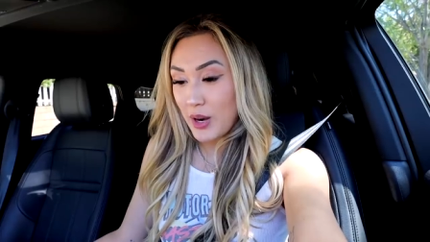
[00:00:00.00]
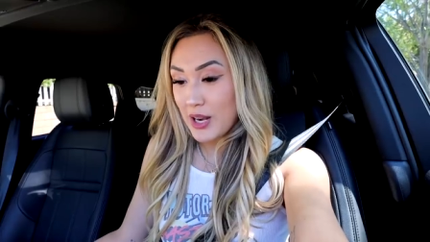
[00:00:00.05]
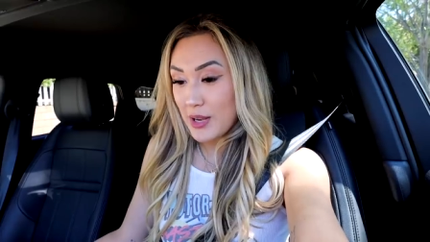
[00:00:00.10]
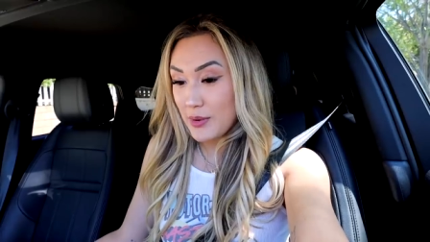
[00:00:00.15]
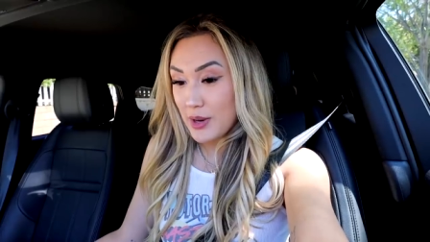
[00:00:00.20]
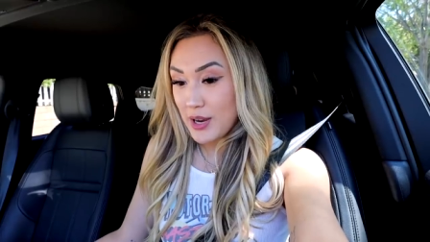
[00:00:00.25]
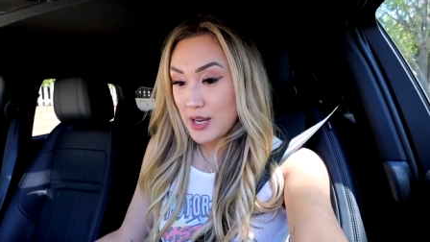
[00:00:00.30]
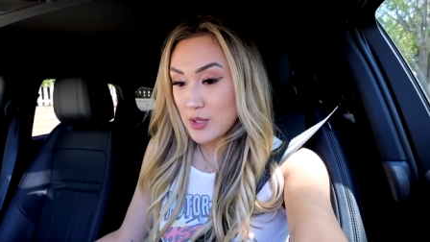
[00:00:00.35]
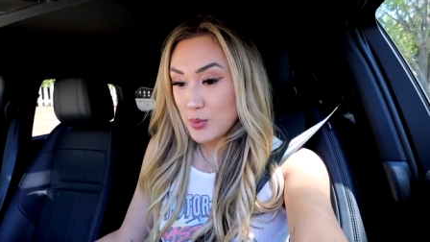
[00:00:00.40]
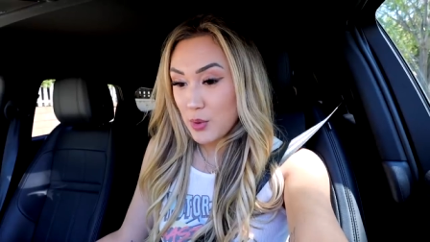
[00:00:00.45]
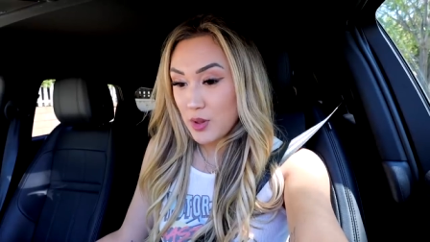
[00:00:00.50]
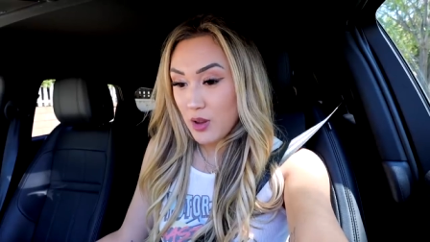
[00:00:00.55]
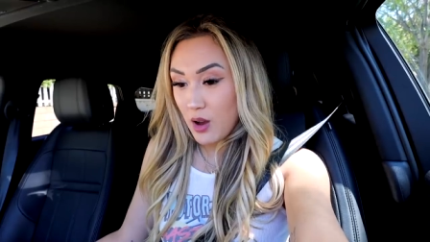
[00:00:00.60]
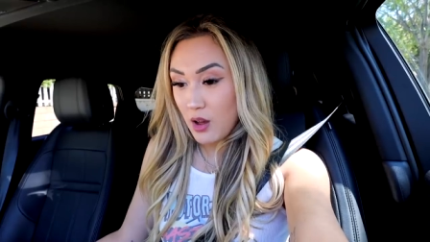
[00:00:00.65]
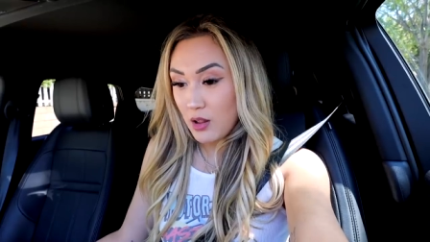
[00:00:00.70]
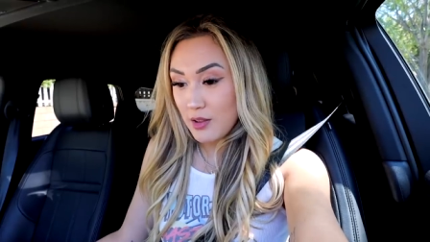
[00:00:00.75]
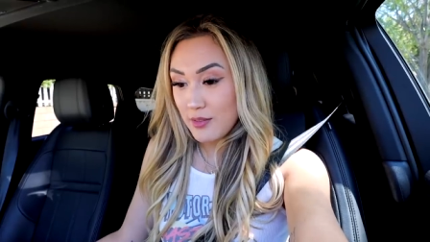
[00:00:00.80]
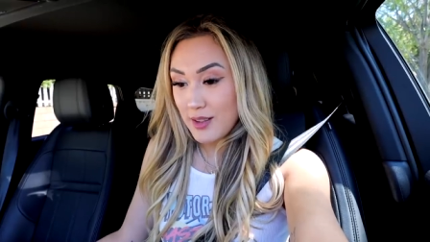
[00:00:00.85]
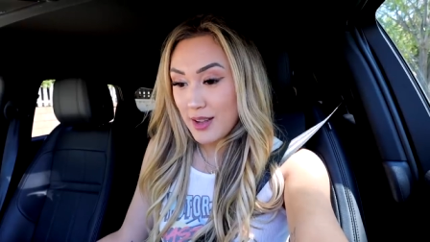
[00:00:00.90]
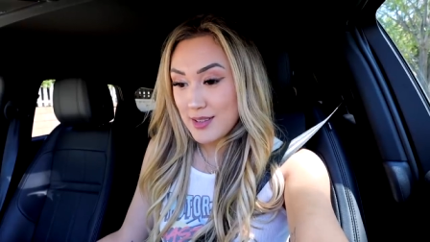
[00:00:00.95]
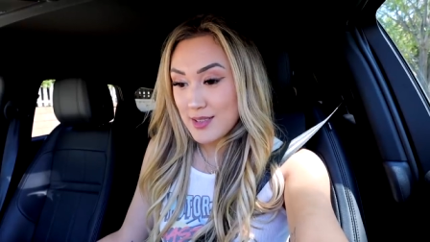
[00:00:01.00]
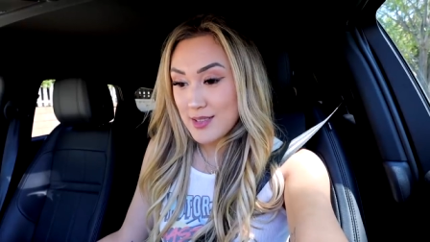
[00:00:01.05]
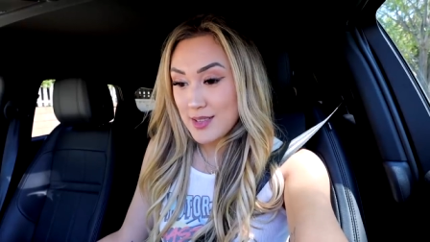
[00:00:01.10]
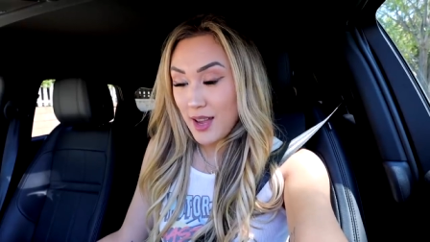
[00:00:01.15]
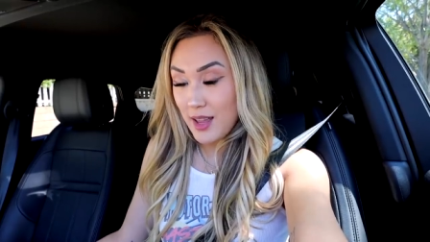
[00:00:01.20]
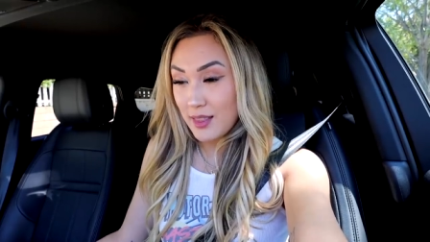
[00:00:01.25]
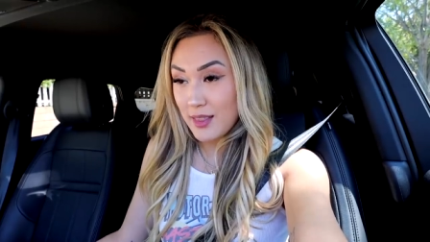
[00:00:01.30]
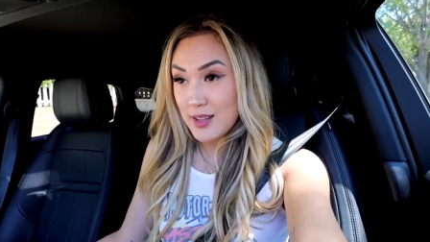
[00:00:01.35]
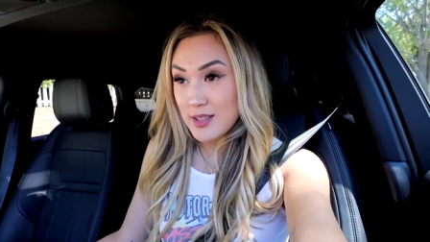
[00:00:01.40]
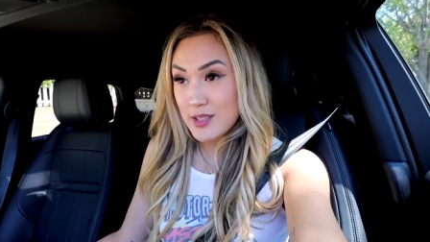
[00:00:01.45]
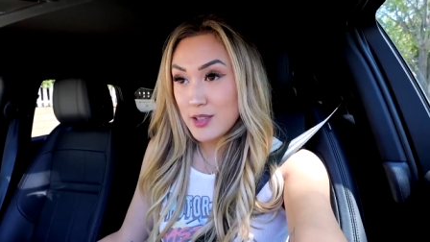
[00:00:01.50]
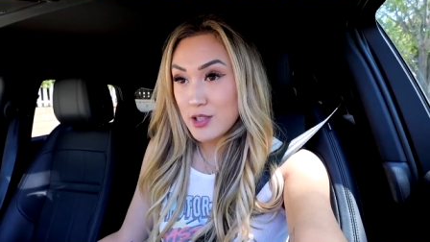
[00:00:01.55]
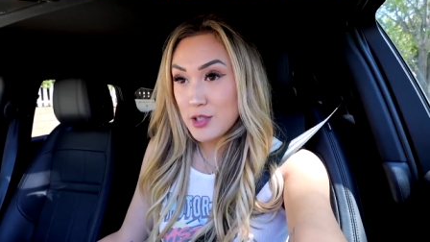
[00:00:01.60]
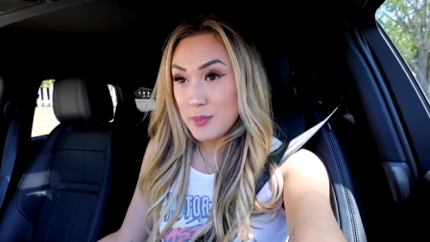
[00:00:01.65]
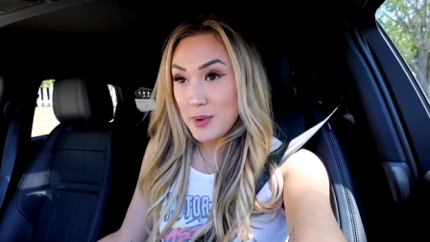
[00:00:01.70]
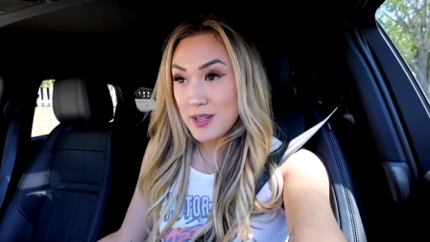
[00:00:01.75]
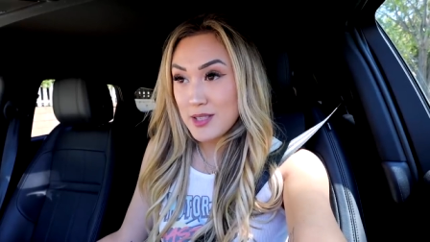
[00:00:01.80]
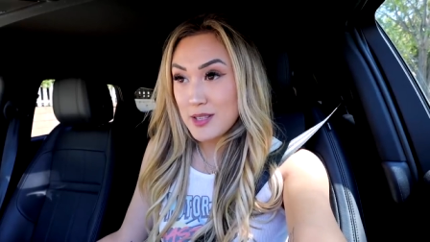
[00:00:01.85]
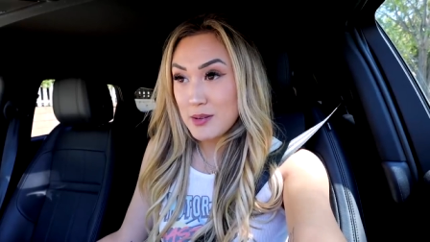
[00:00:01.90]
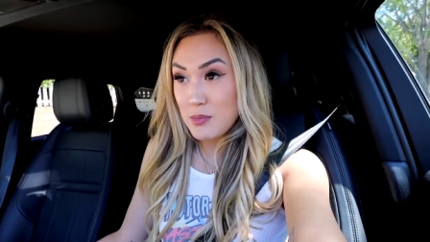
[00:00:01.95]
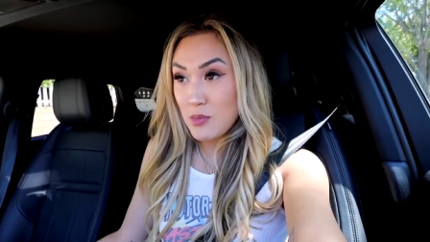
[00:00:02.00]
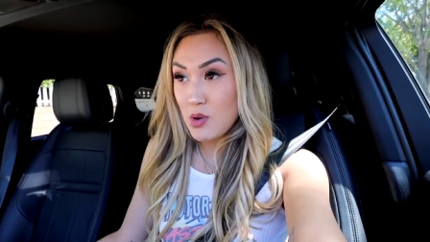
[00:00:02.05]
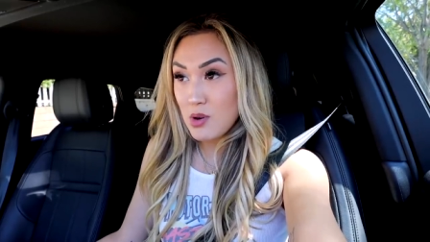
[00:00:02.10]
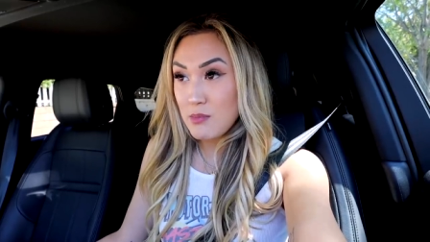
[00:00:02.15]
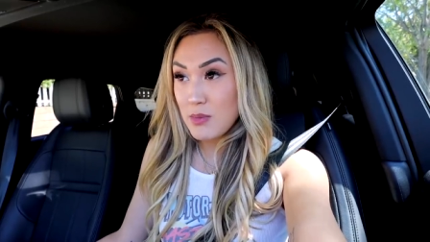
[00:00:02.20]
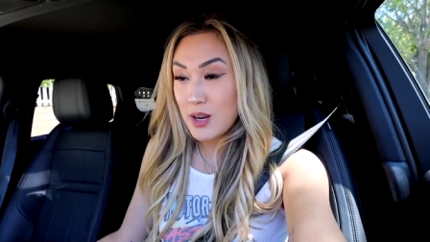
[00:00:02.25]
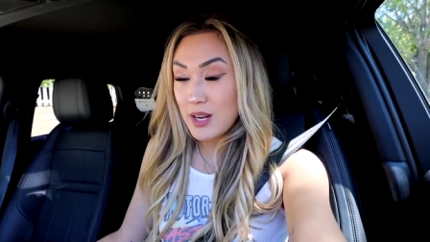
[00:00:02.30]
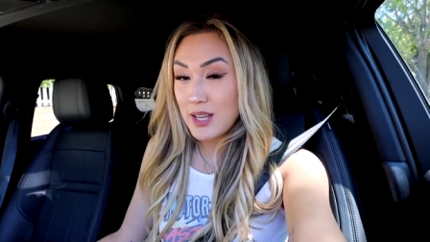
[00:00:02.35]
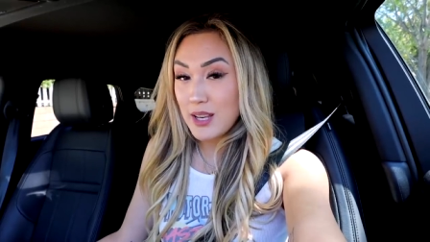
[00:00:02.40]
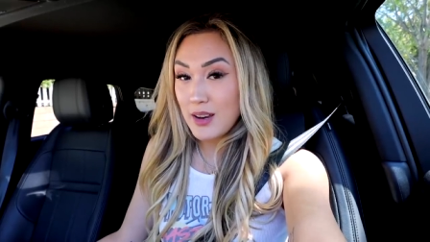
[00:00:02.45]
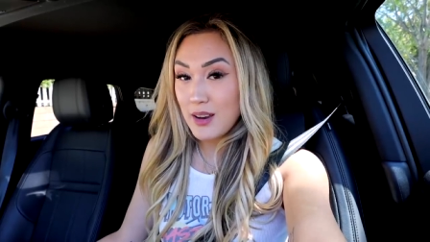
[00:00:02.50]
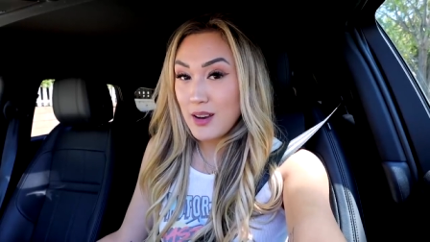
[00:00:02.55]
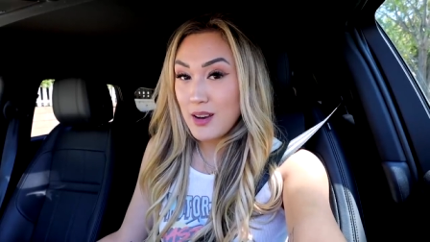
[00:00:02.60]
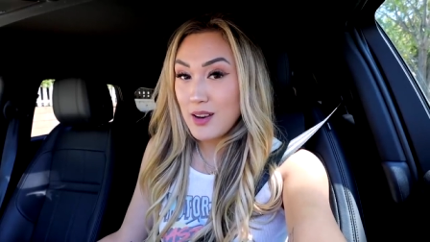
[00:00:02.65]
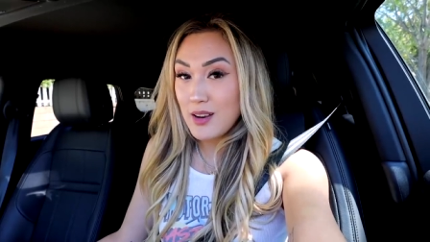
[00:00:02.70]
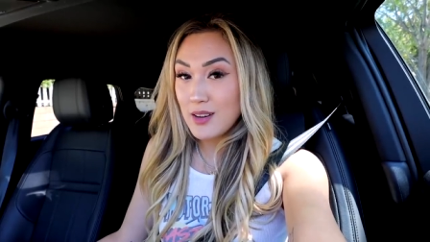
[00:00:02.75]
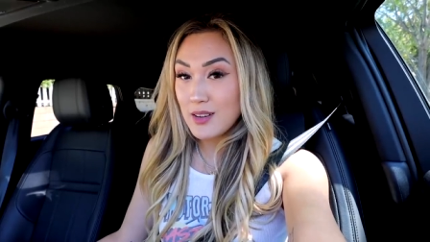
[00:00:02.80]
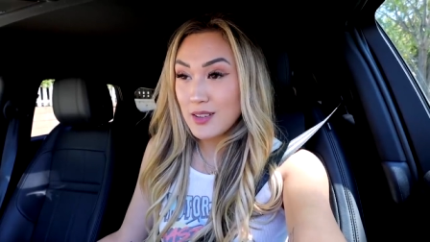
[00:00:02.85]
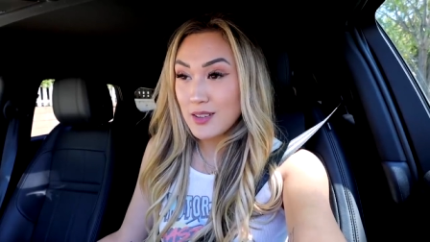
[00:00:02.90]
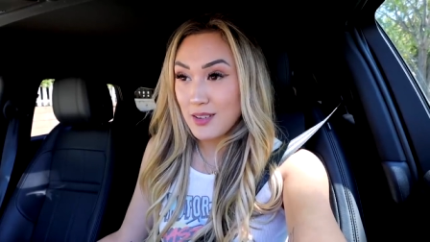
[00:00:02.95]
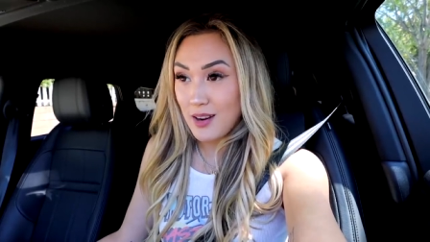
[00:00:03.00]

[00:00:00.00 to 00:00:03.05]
anyways, with all of that said, let's go spend some more money on